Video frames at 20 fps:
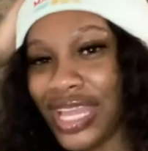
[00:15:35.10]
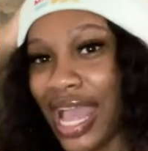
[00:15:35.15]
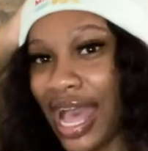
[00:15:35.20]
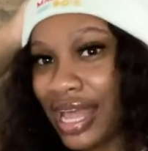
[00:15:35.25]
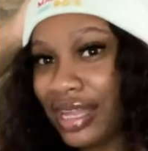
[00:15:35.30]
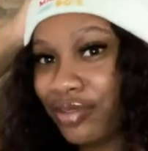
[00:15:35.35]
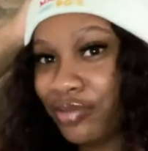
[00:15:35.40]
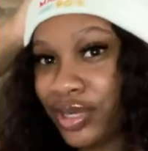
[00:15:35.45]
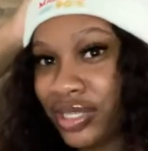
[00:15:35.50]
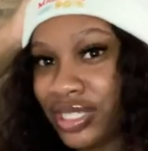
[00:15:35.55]

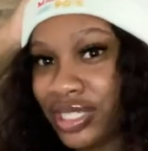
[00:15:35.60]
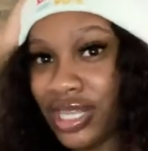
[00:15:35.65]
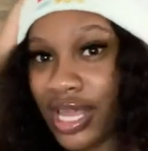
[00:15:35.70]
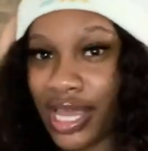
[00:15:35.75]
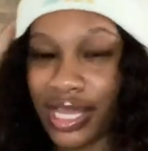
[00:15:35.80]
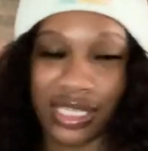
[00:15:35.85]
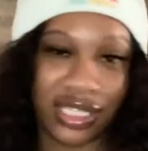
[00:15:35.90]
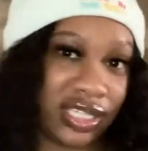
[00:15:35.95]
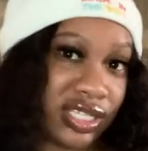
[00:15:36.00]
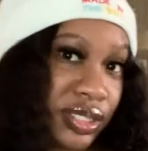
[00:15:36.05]
I really
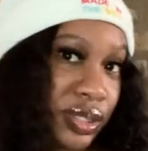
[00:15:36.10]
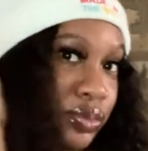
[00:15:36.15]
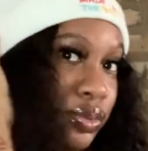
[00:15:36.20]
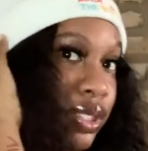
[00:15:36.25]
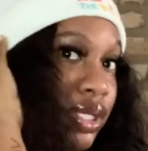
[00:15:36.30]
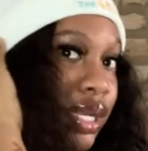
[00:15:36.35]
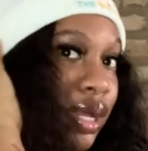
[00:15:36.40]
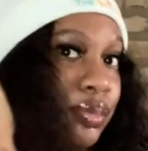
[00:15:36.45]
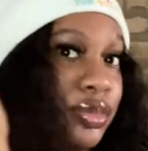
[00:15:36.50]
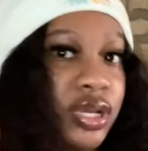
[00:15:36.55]
like this one.
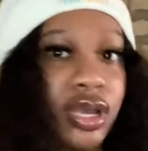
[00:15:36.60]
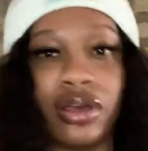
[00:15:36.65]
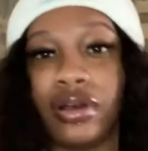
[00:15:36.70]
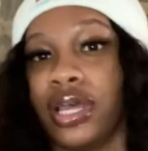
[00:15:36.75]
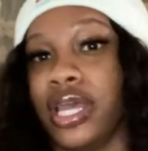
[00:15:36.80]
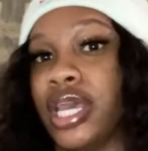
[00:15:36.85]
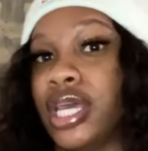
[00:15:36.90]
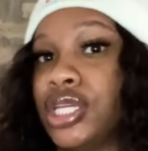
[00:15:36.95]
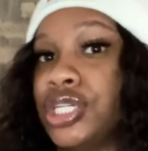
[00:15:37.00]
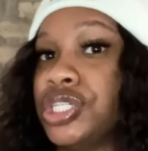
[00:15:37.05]
And I'm gonna go
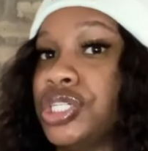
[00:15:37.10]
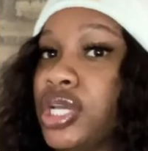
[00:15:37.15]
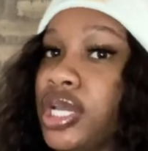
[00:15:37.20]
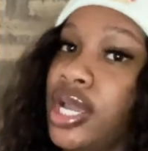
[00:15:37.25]
ahead and show